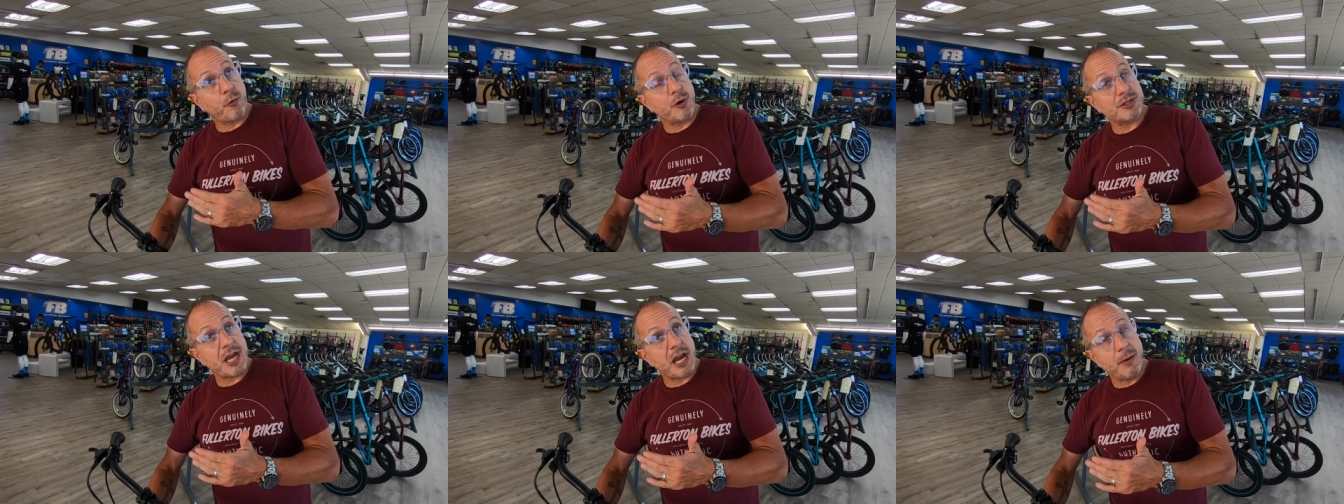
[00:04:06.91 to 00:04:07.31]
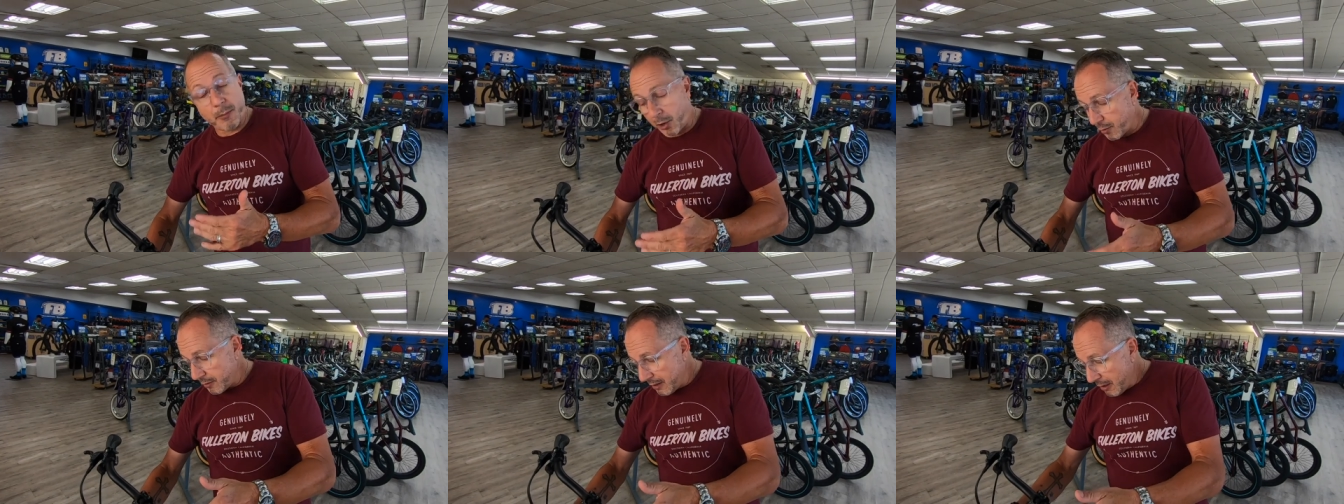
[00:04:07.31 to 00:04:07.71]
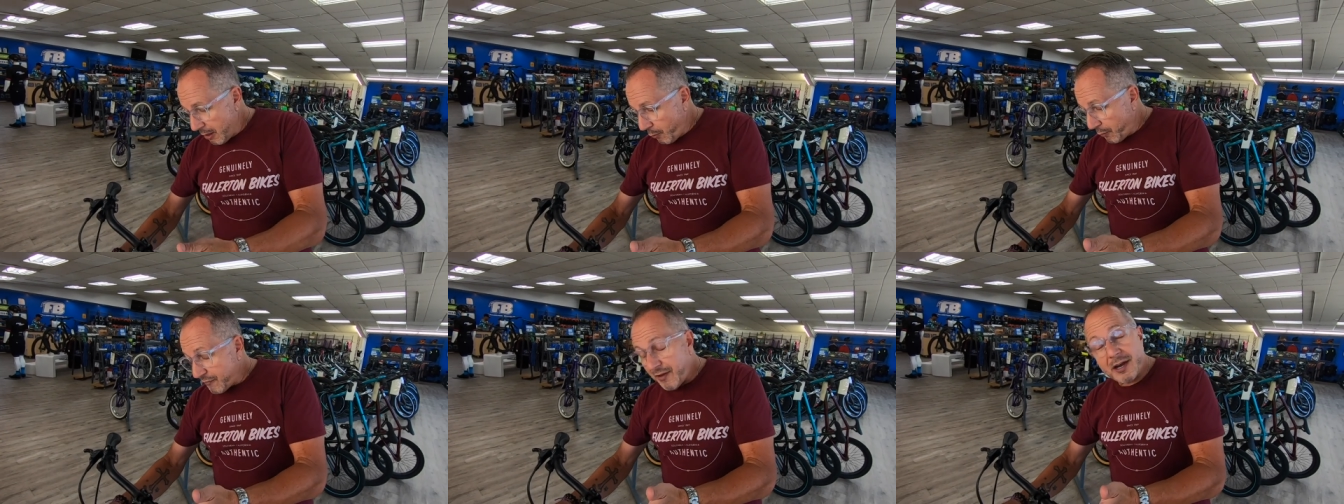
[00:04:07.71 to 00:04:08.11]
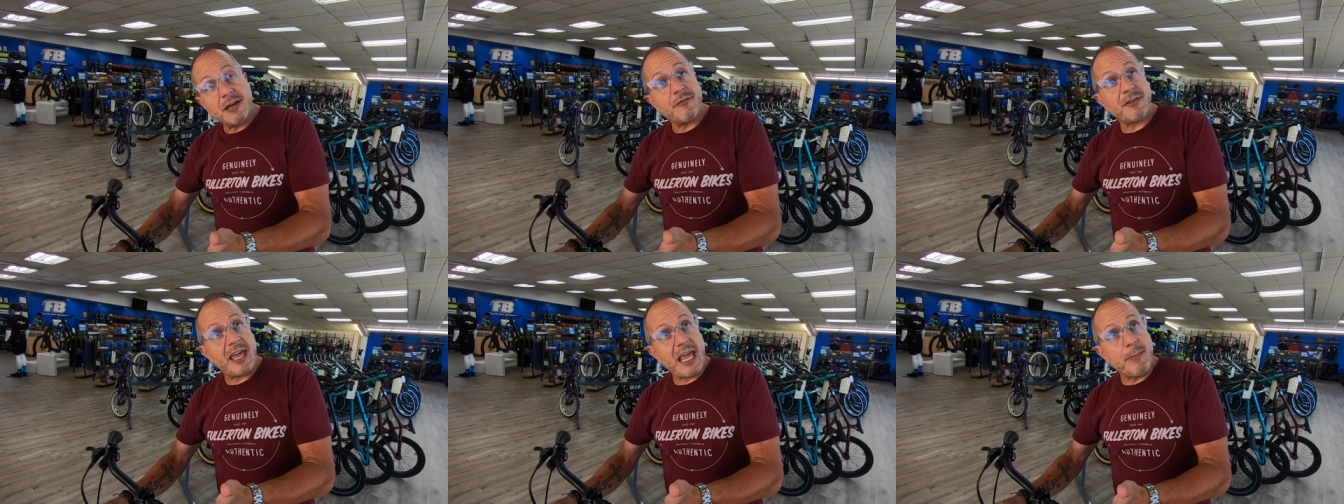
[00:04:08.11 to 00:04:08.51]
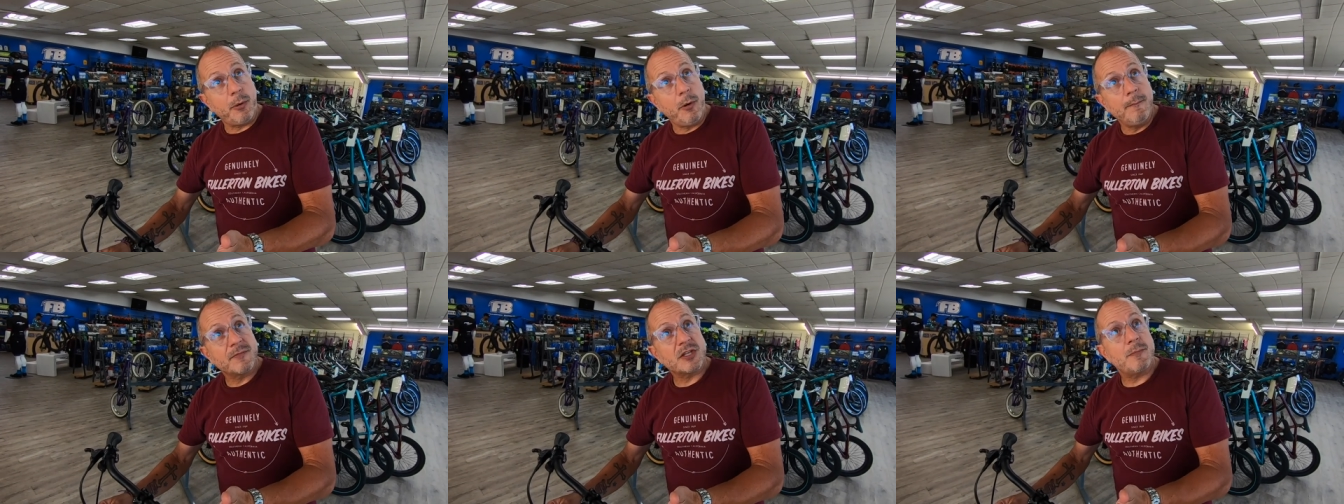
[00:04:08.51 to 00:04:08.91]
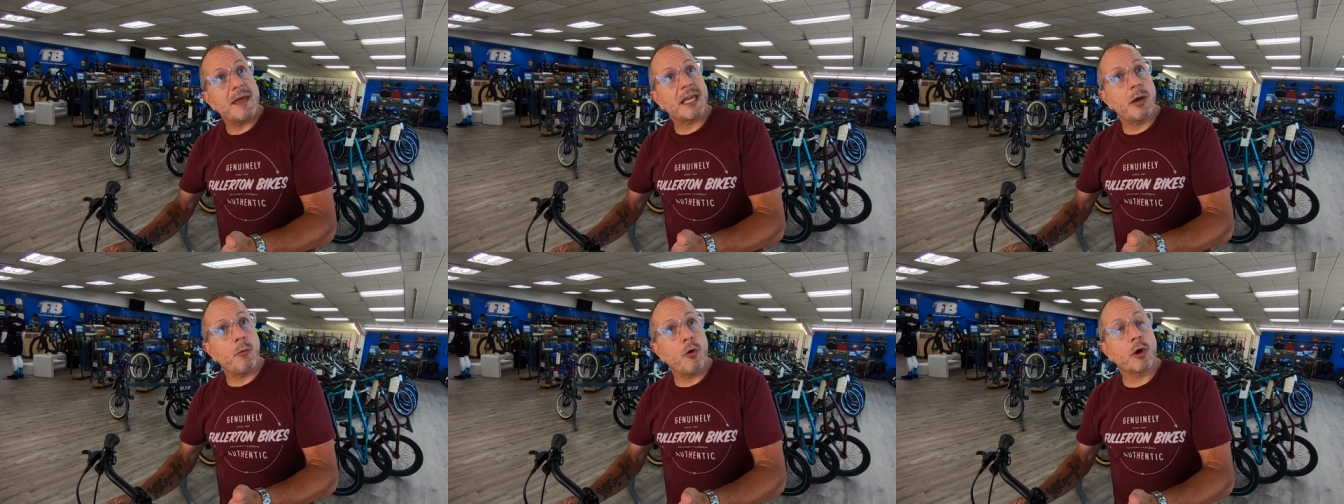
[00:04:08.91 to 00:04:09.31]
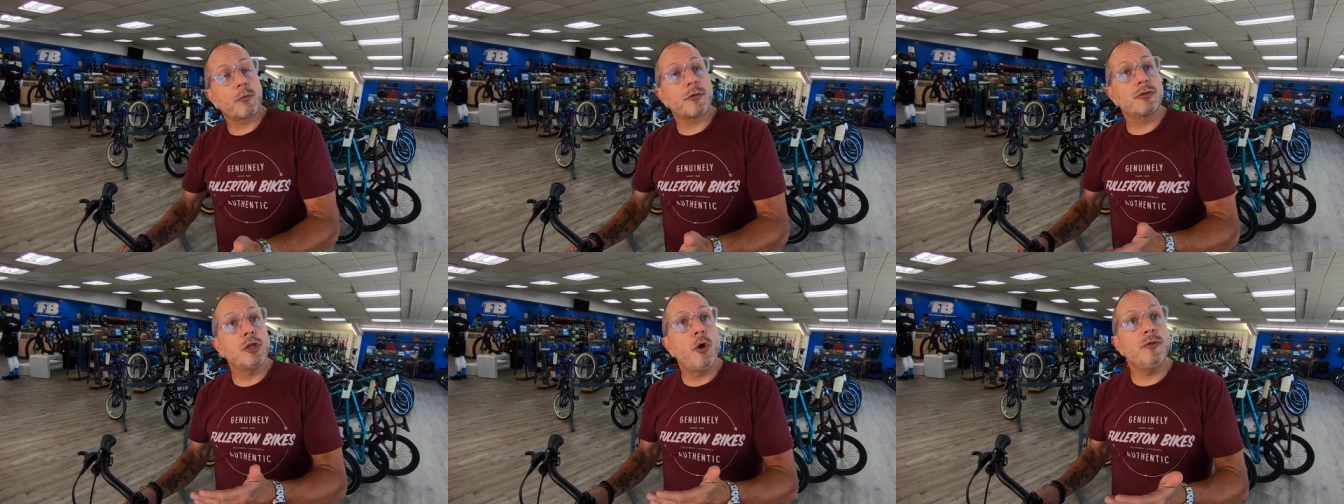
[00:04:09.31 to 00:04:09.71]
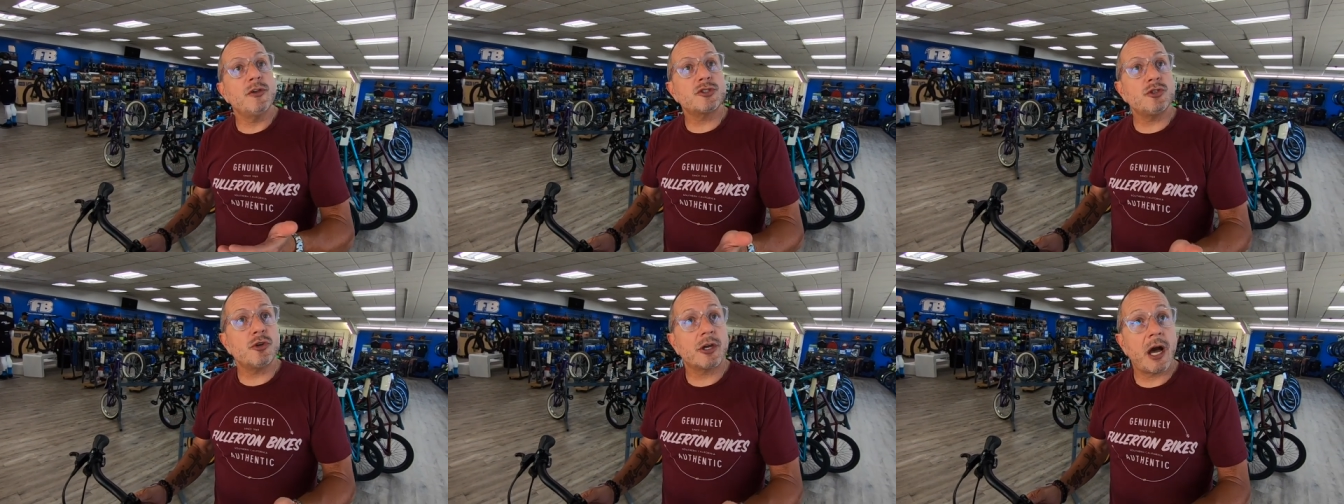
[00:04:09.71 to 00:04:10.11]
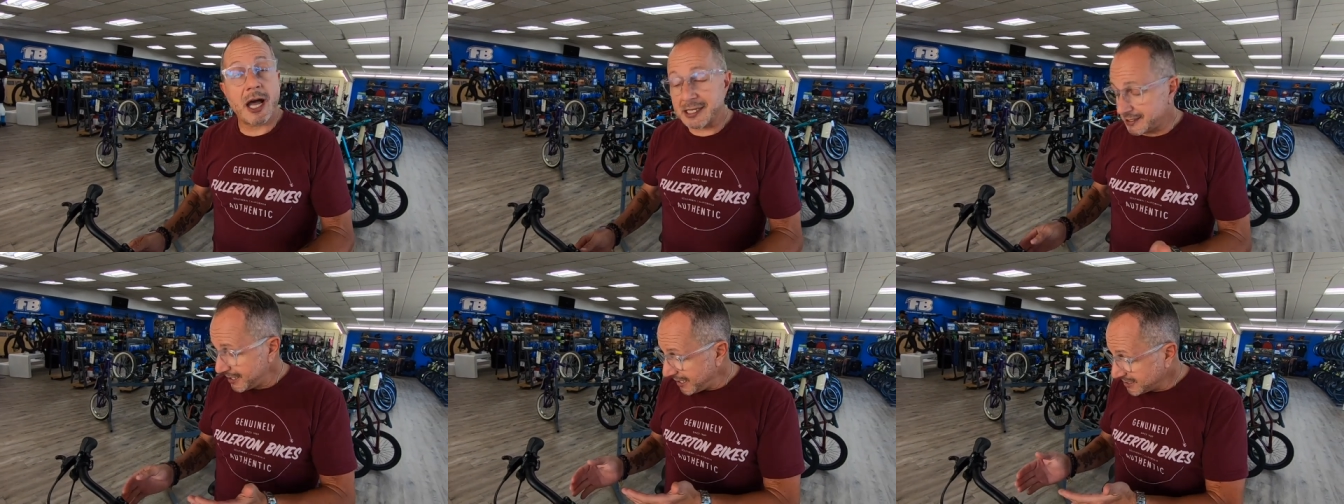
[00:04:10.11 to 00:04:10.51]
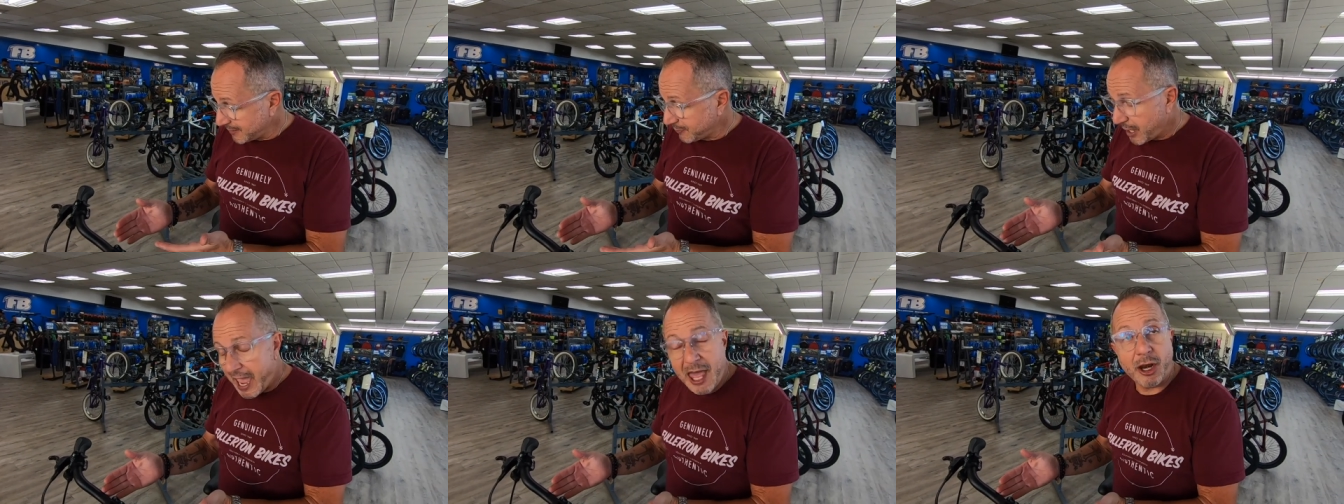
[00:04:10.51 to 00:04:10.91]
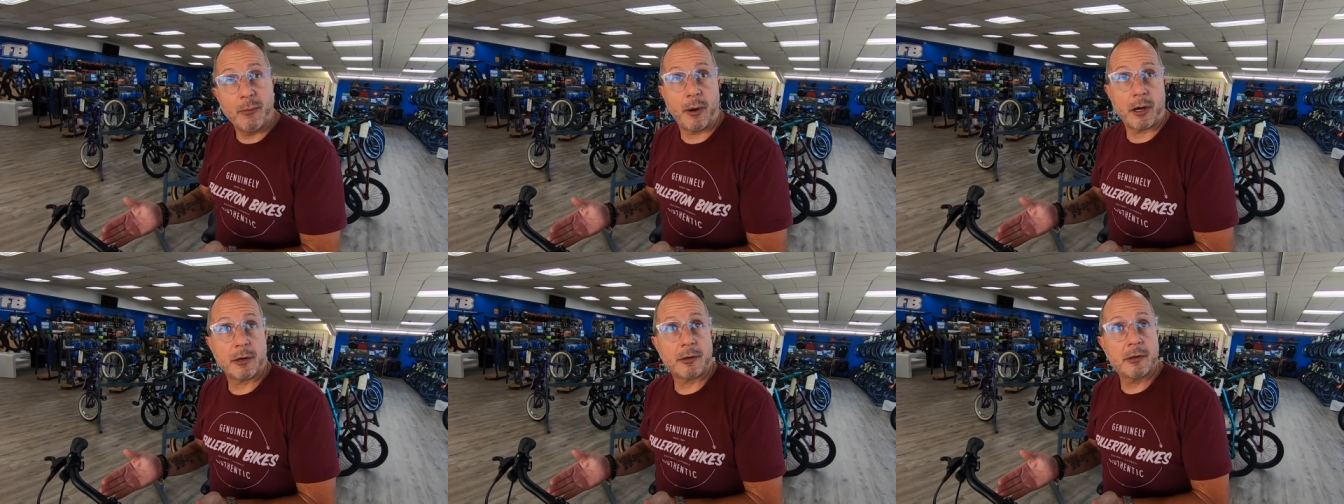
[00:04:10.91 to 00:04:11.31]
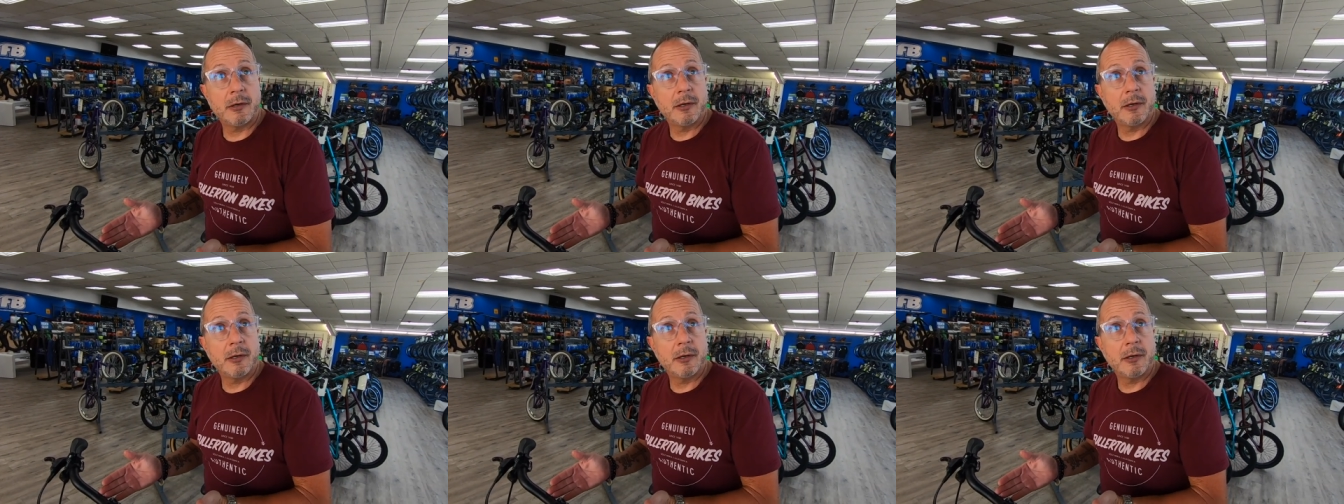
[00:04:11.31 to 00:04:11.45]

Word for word: 4 inch handlebar, we've got enough cable to make it work with no additional cost except the handlebar.